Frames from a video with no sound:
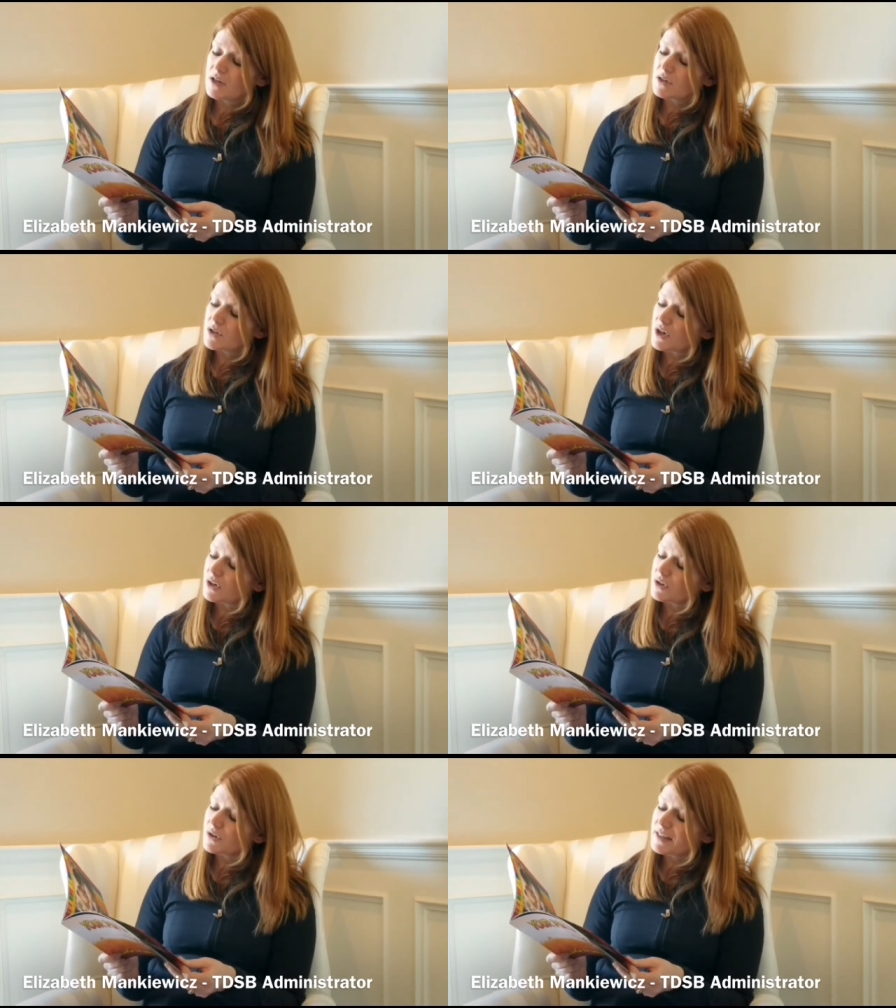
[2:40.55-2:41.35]

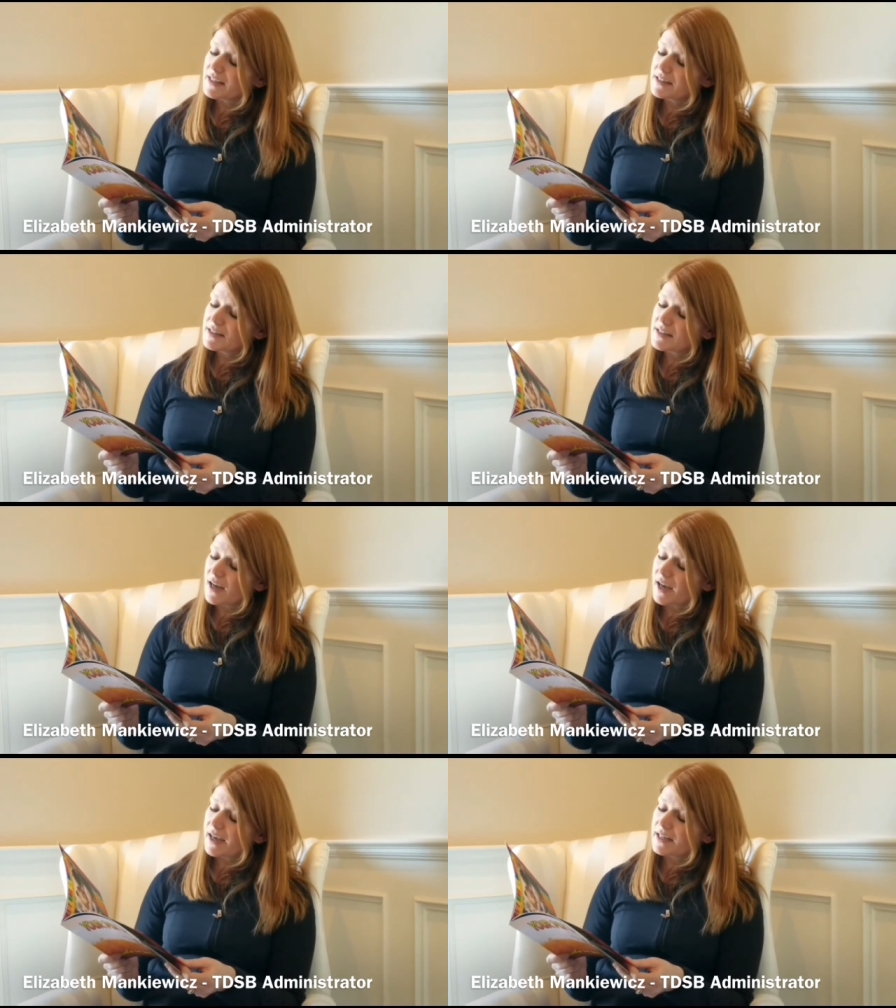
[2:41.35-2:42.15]
Start looking
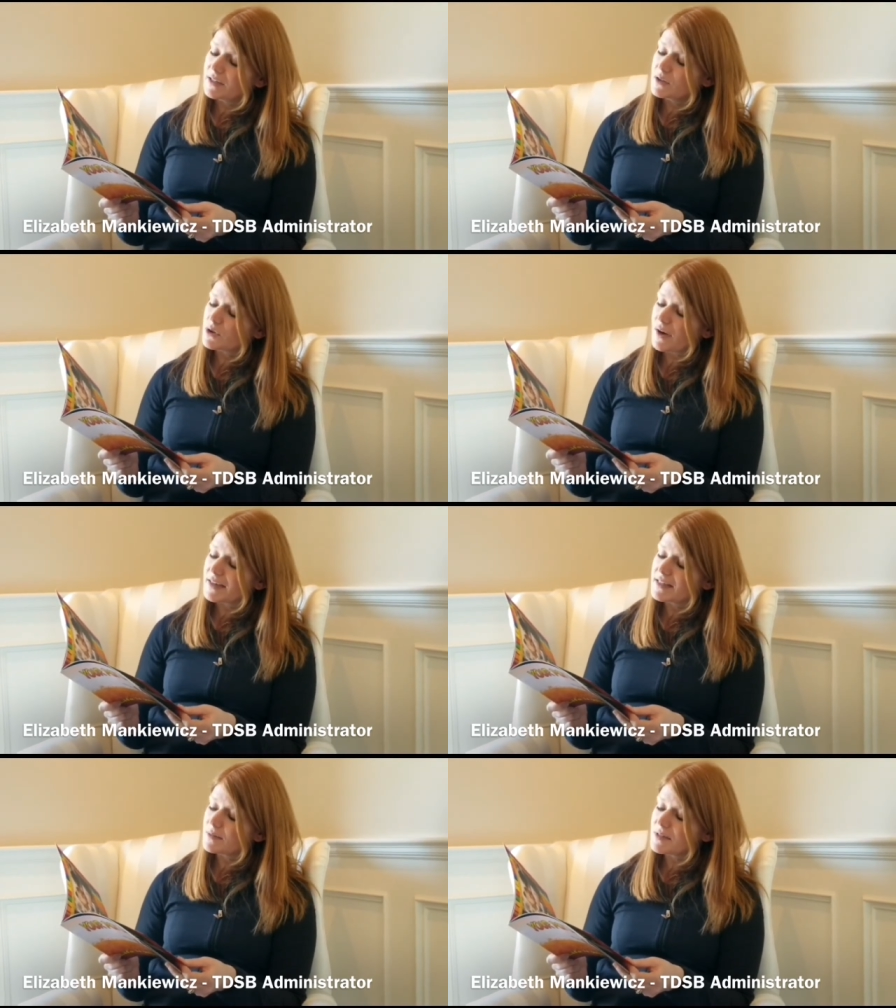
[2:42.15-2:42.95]
inside, try
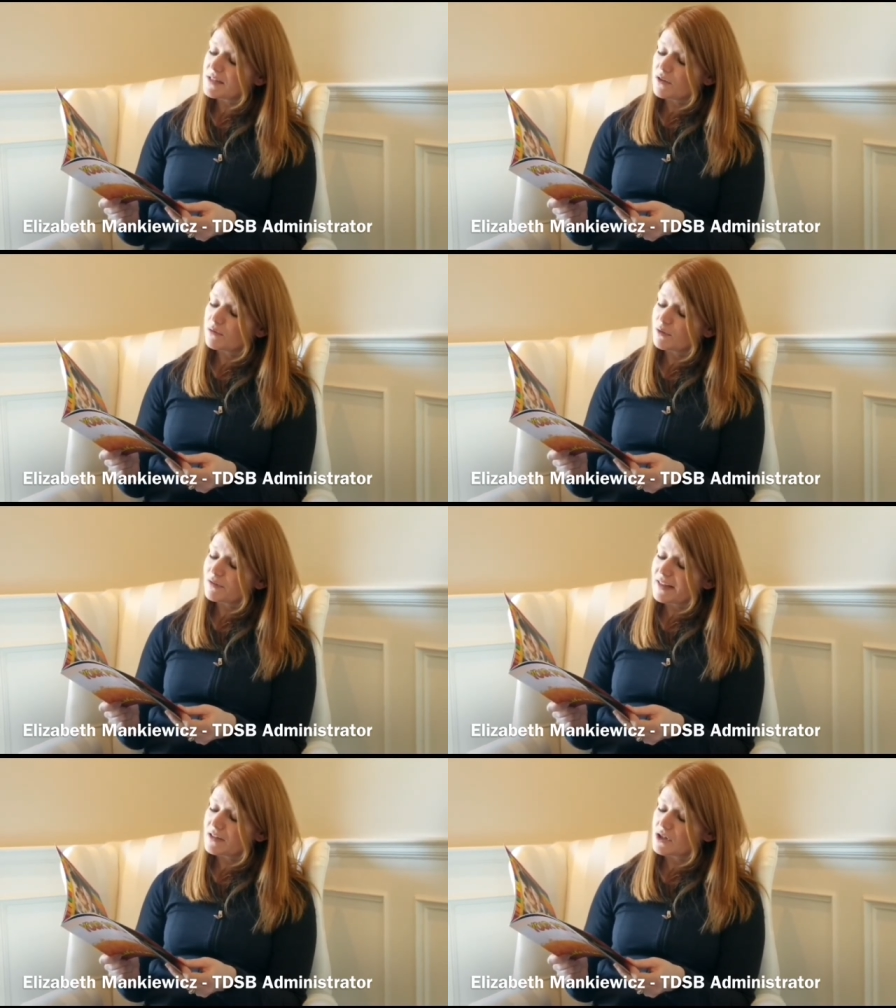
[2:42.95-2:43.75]
some self
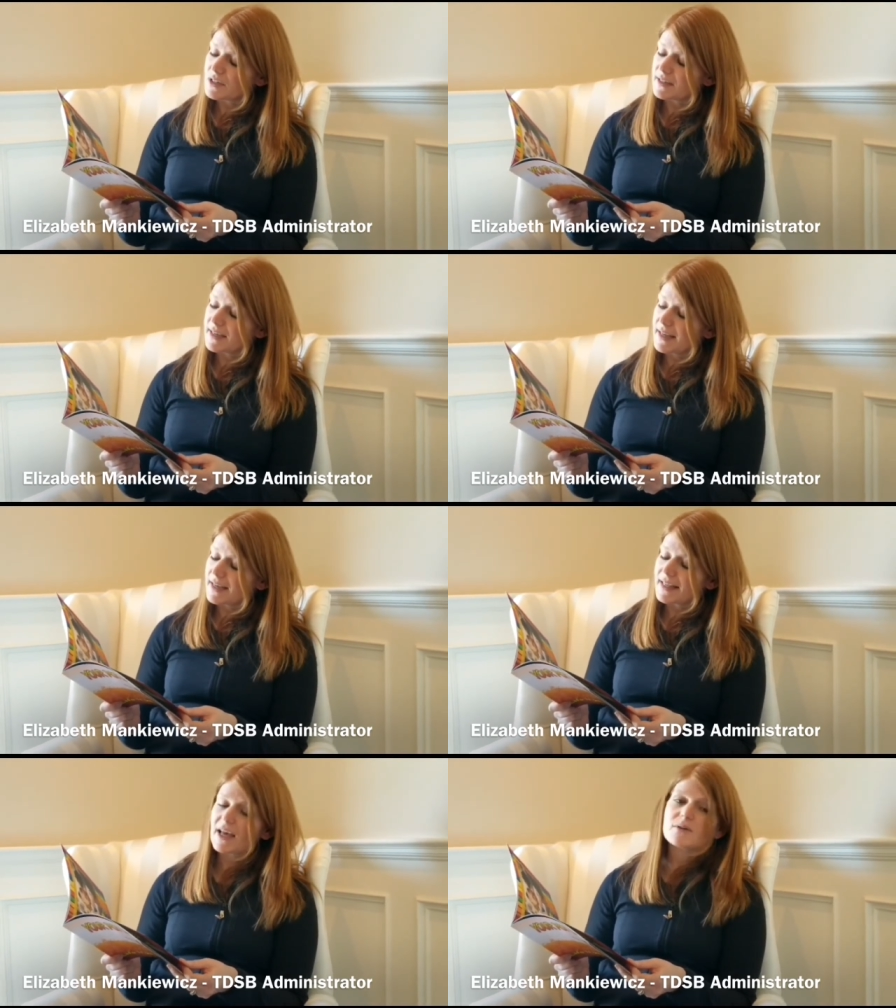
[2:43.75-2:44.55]
reflection,
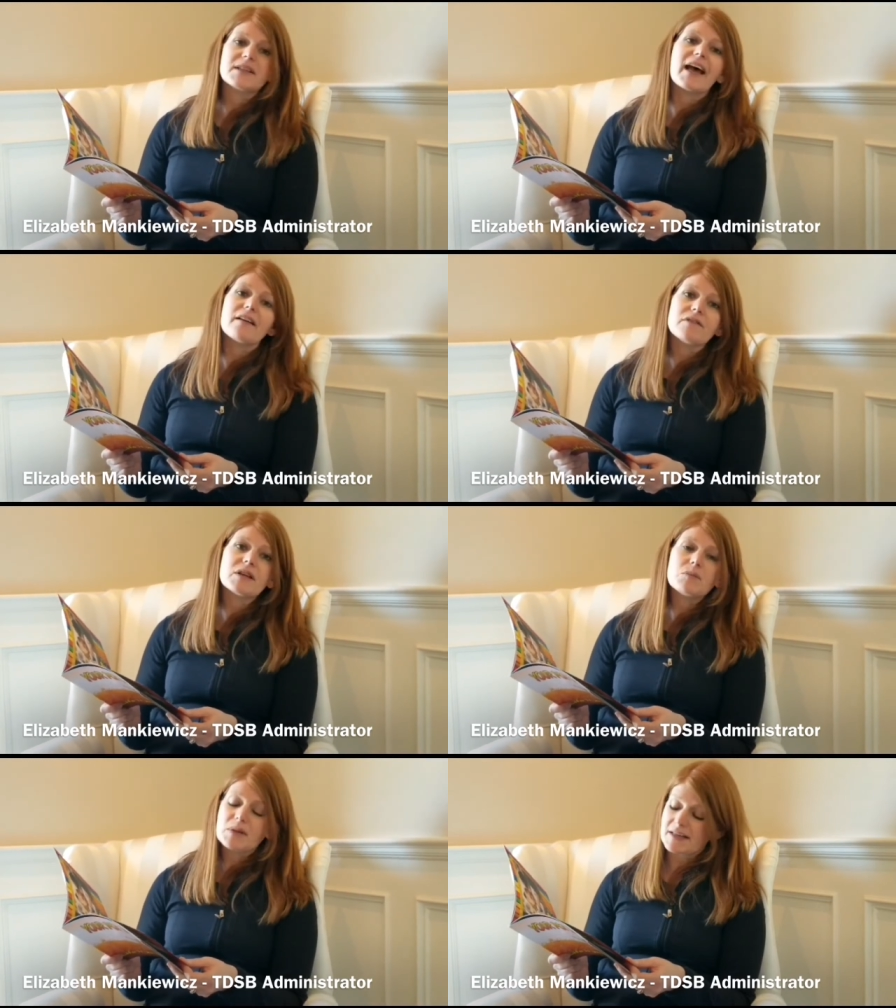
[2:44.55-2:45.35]
count
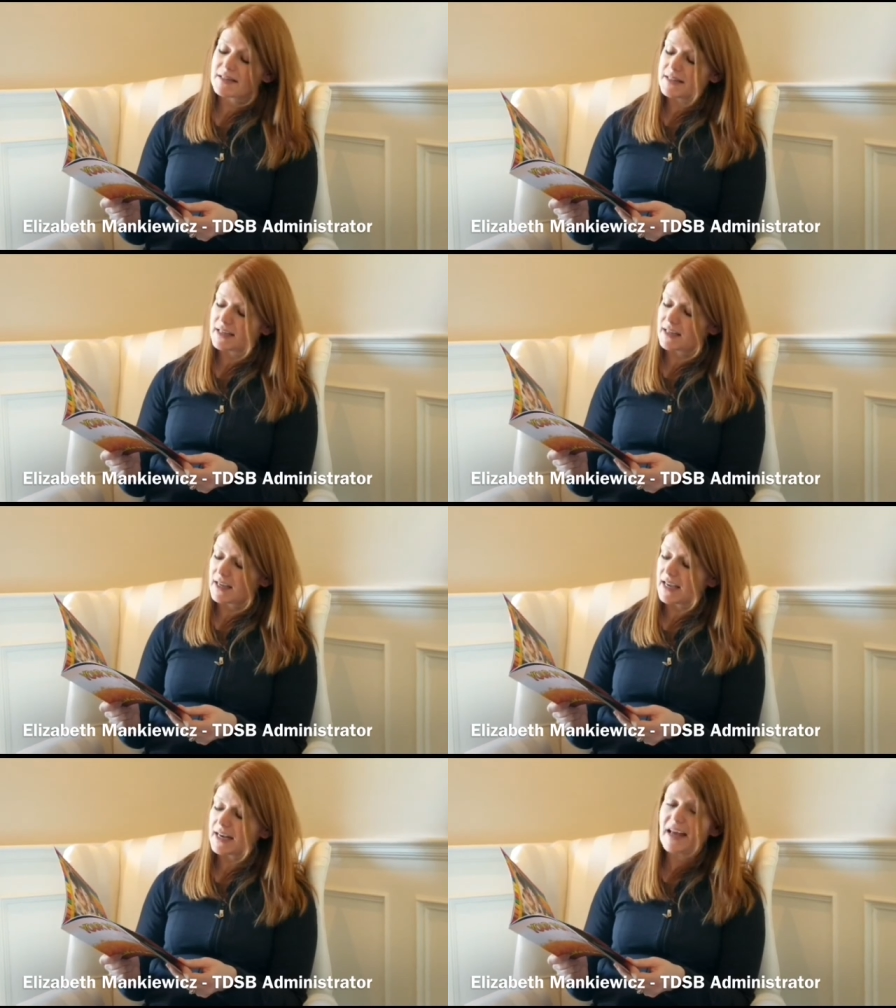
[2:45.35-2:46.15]
every blessing
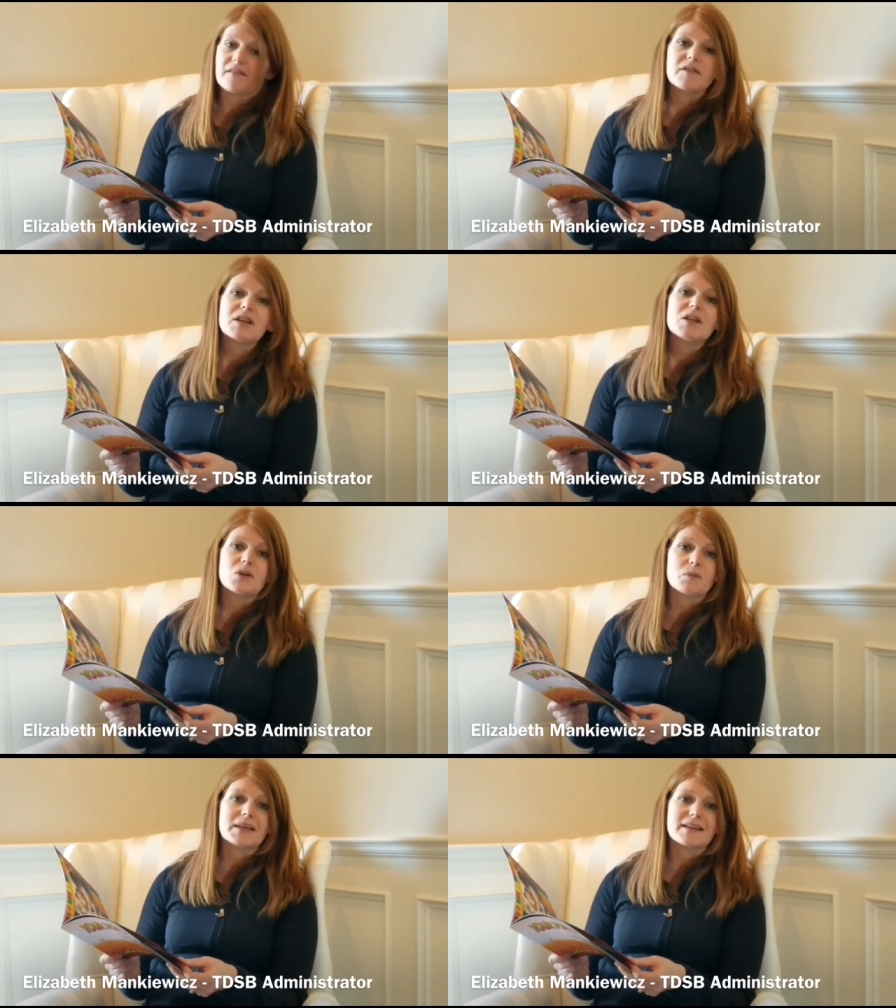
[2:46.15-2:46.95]
in every
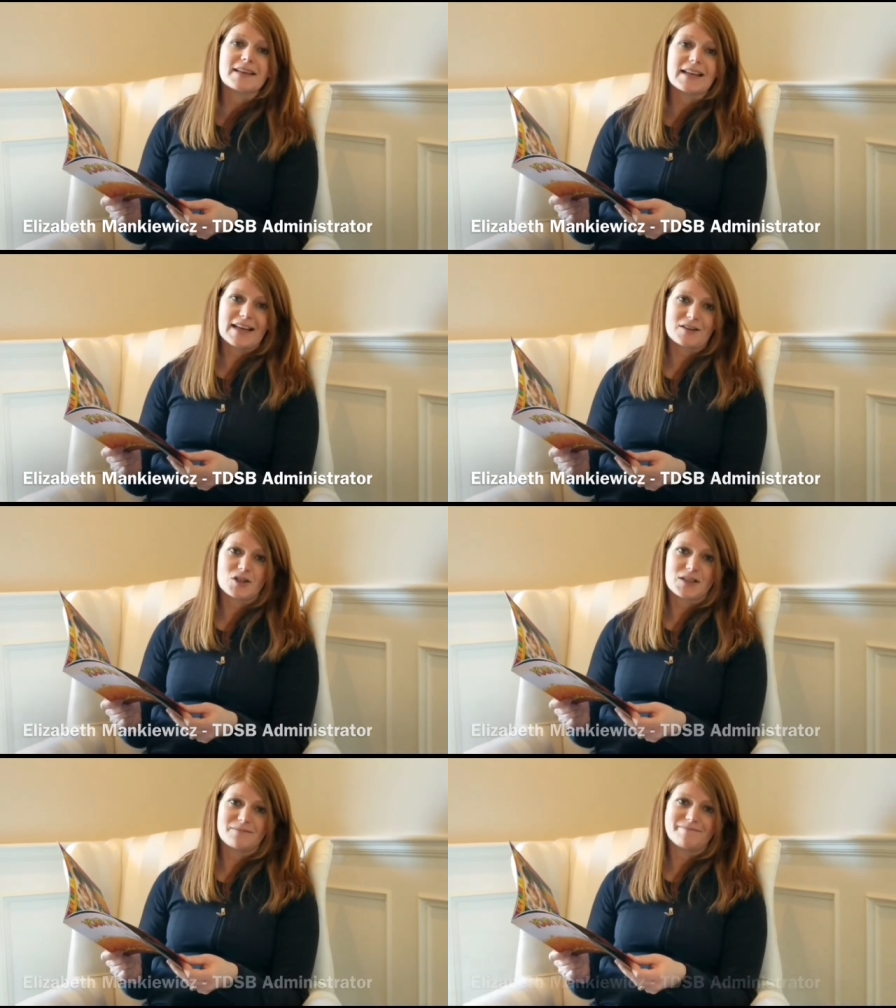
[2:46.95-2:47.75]
human connection.